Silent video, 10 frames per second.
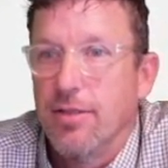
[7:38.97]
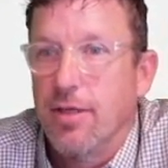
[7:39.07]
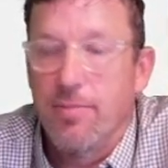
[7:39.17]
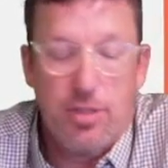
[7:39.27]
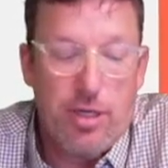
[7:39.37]

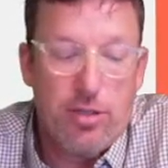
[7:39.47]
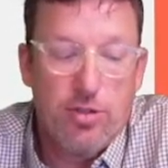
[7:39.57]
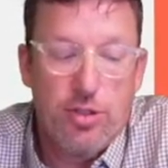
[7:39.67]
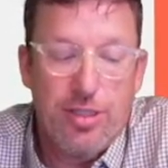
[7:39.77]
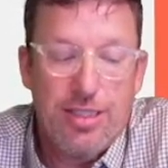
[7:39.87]
I'm sorry,
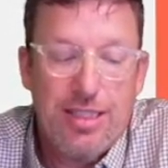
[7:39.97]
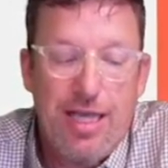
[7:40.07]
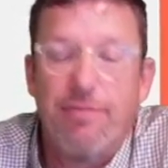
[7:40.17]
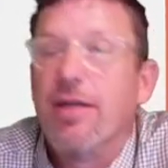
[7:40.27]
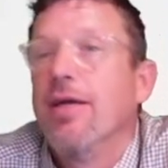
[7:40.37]
closer to the
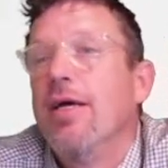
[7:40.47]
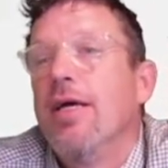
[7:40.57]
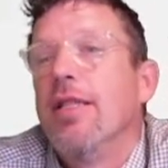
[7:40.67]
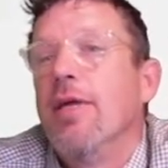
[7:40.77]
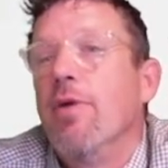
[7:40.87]
7
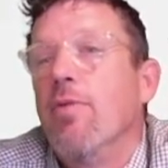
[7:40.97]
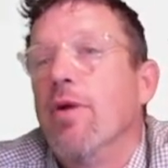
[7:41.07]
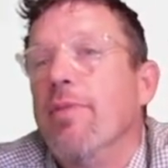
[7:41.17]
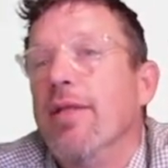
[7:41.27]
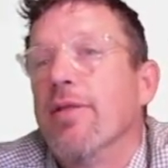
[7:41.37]
than we would
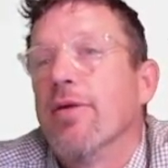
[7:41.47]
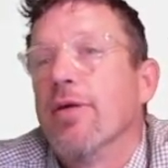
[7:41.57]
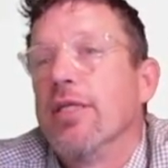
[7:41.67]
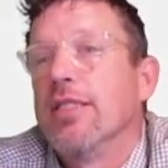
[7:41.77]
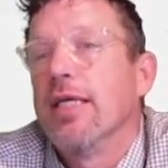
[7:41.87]
be the
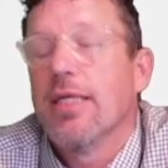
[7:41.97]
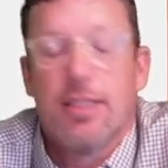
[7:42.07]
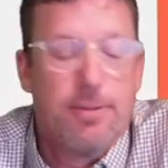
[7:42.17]
36.